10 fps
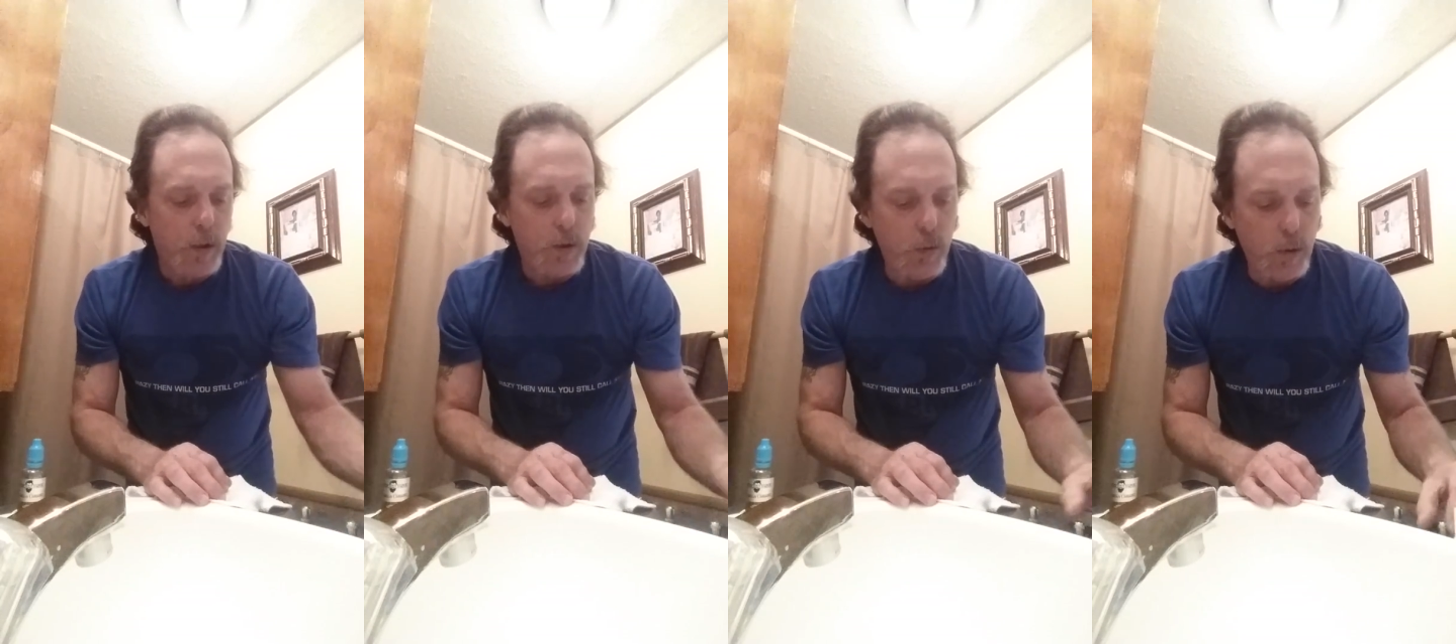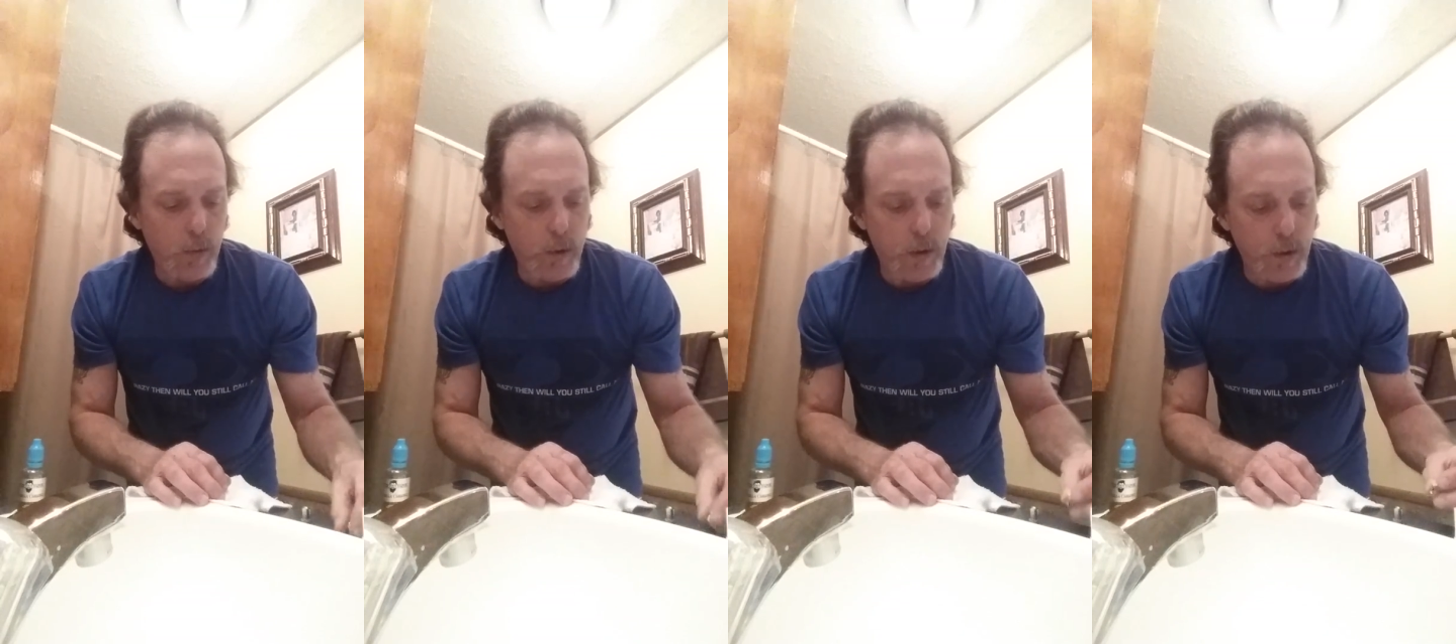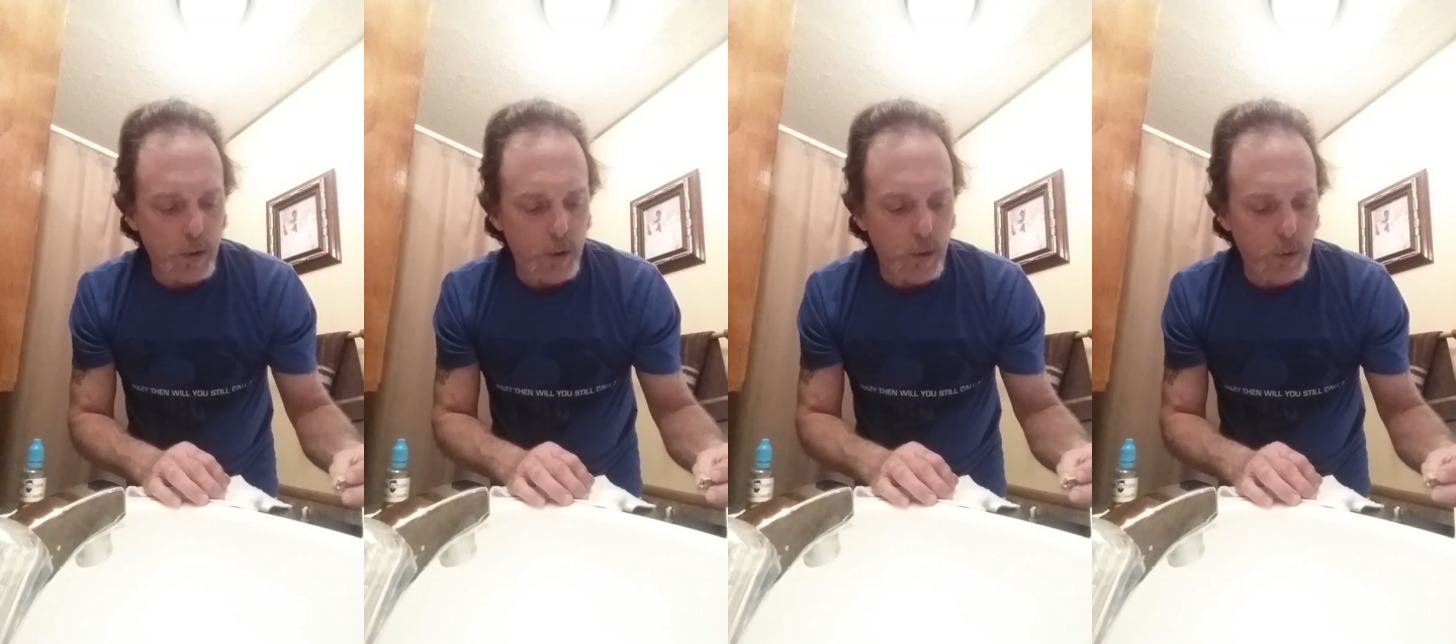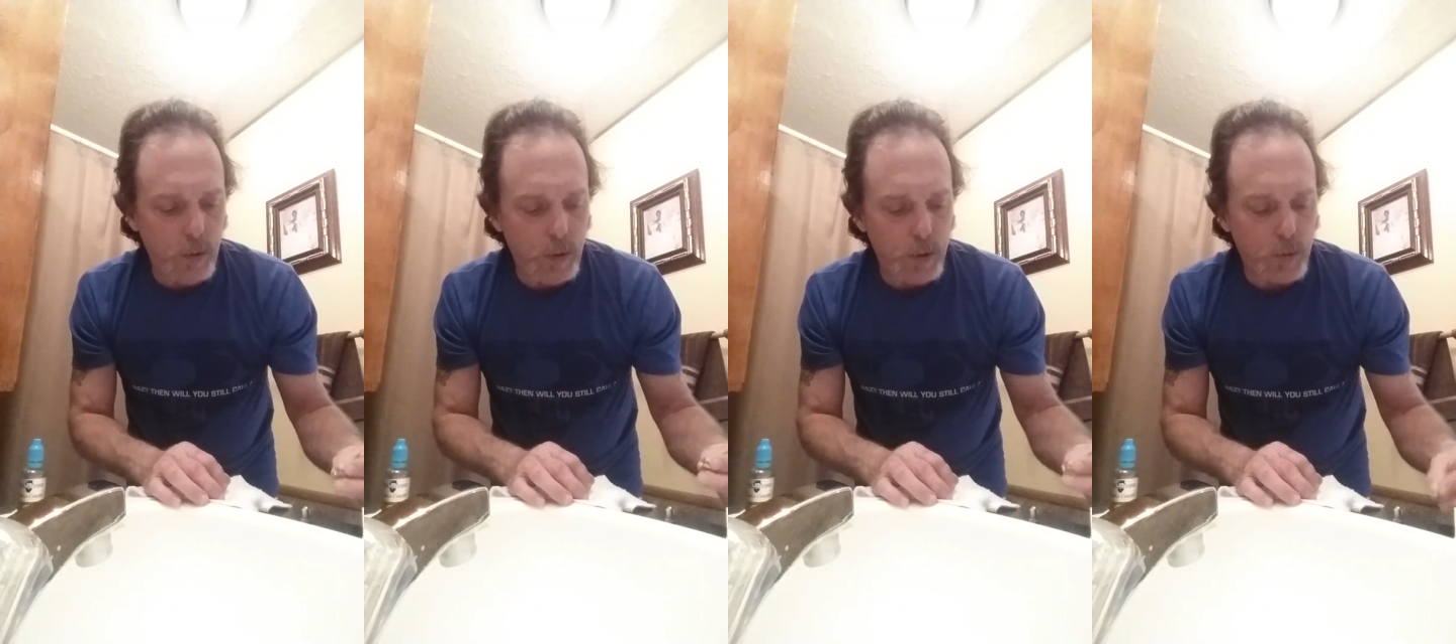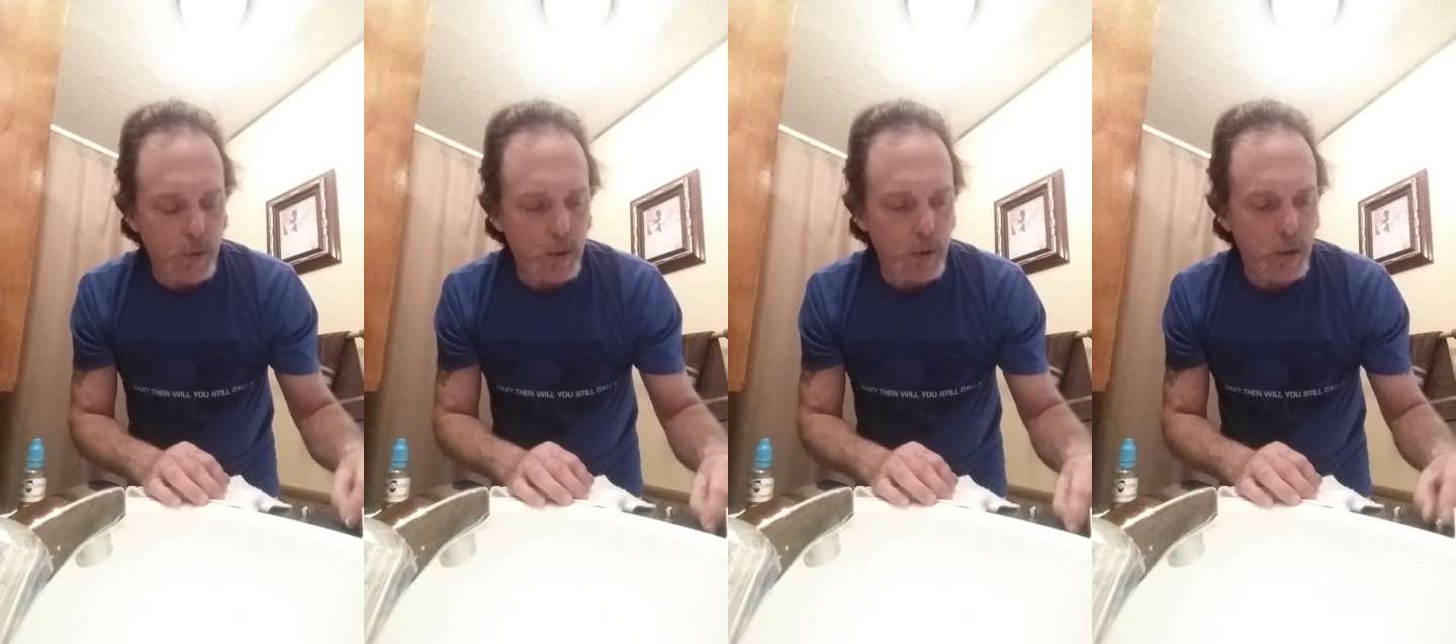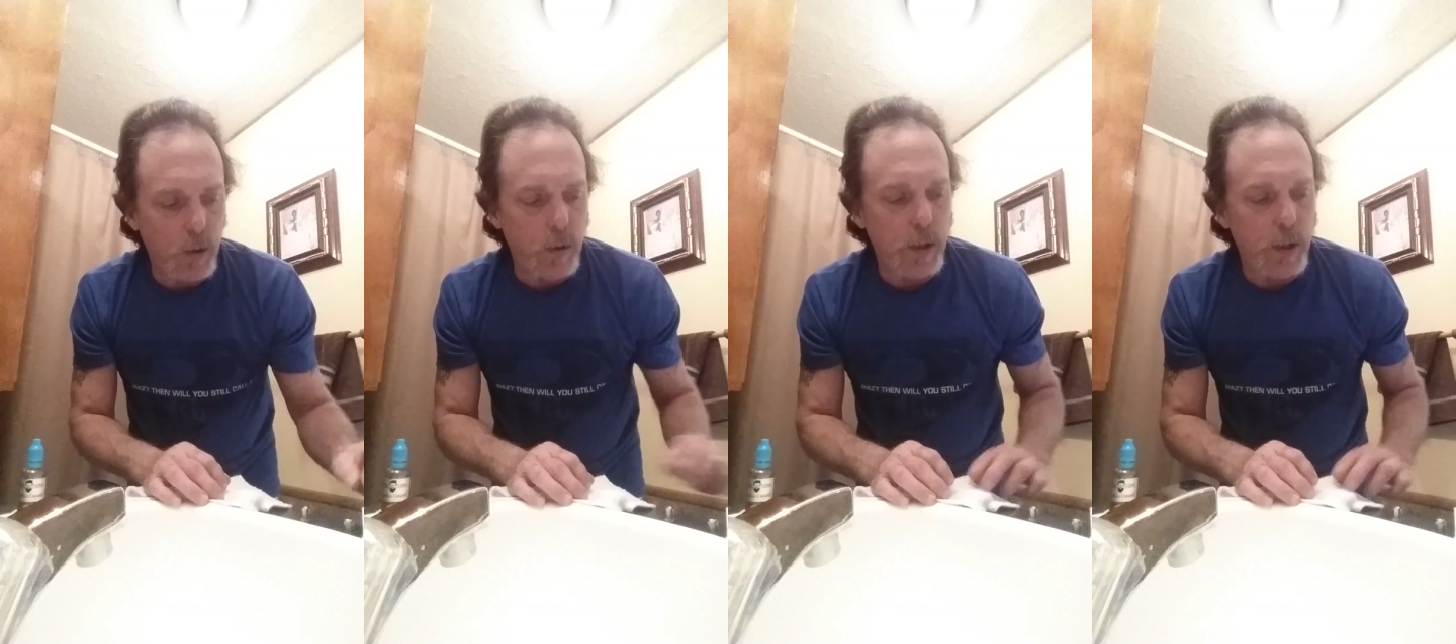So what we're going to do is we're going to go